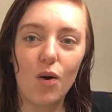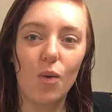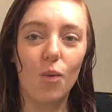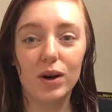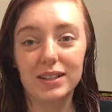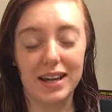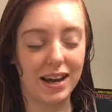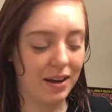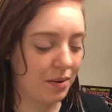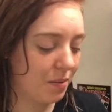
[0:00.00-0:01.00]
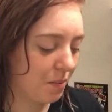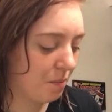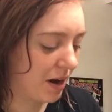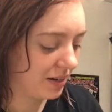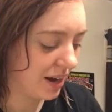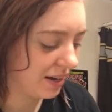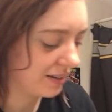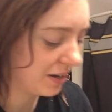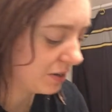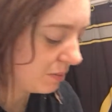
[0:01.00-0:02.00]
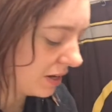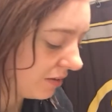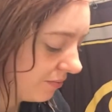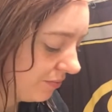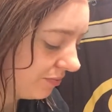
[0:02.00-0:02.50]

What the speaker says: One day, my dad tells me